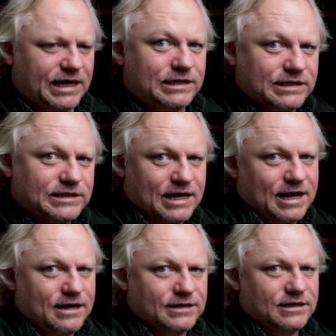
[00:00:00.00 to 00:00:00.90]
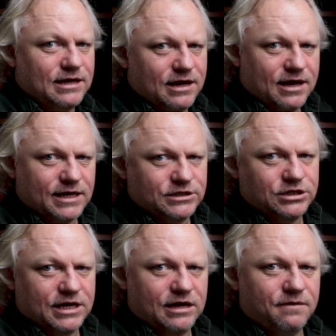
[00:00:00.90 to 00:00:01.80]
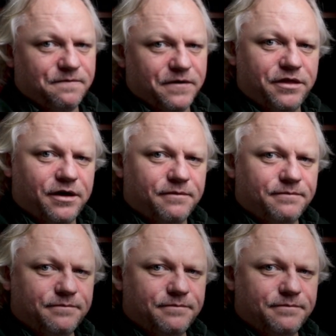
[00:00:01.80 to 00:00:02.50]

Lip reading: easy to edit as you take it further.